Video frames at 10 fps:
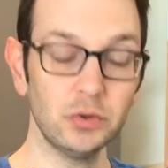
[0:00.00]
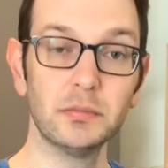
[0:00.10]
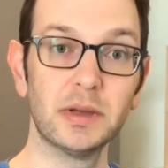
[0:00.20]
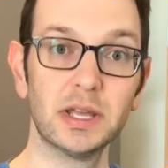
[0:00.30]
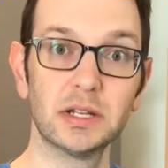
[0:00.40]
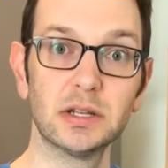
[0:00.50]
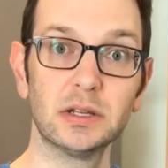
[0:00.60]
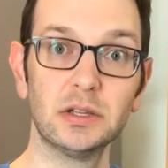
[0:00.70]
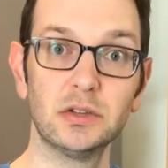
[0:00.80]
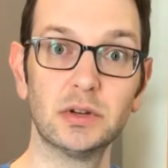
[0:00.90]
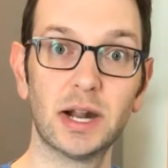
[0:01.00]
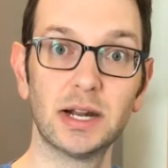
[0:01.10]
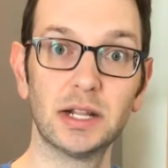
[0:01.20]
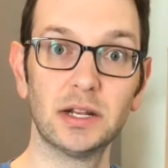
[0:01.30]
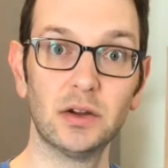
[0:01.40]
Man
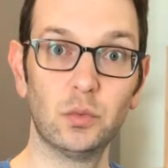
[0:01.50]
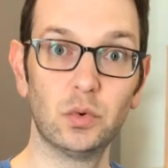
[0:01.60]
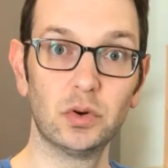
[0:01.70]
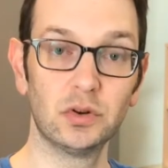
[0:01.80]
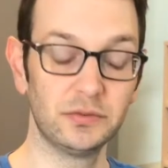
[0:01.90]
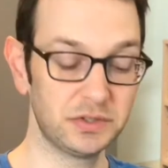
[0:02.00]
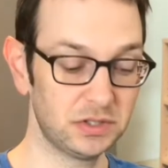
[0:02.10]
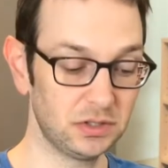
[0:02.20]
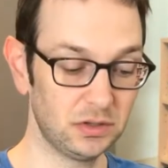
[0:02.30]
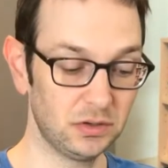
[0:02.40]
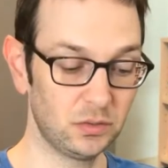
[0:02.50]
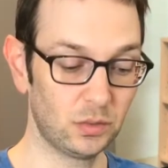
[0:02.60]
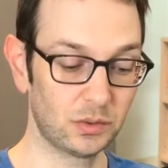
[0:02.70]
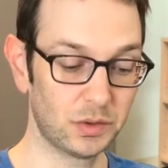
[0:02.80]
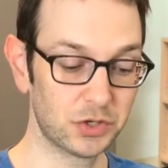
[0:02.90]
United Wolves
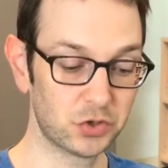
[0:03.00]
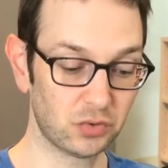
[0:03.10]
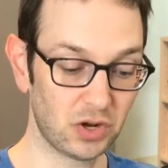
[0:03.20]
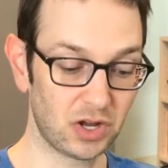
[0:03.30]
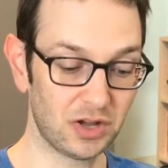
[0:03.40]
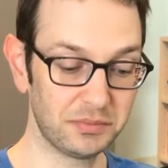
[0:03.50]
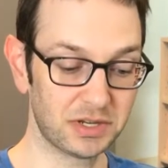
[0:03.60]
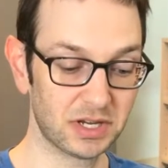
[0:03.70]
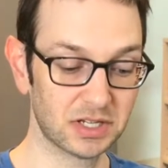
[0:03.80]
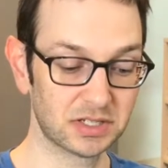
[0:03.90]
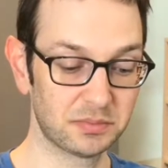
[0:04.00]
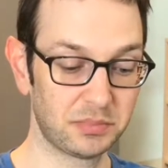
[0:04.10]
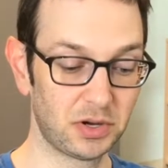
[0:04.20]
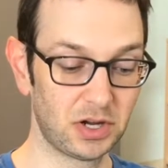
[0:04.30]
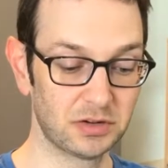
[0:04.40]
1-1 draw because
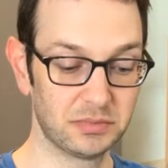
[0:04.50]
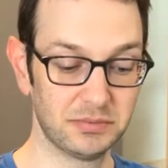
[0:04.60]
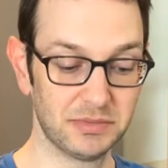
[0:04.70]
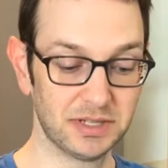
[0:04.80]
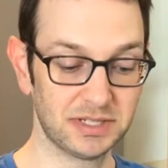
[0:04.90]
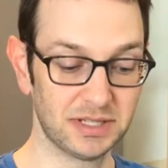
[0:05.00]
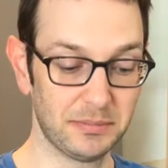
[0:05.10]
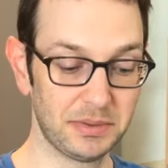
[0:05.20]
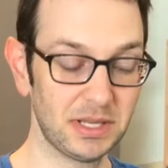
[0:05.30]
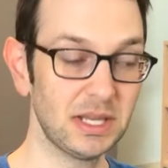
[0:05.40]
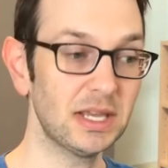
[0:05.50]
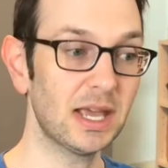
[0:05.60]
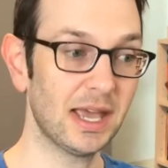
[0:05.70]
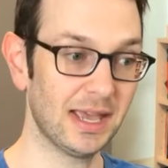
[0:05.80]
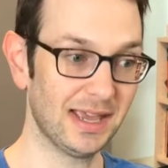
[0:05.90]
Pogba missed the
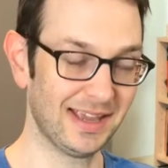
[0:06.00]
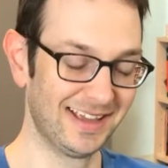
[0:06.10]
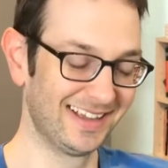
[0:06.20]
PK.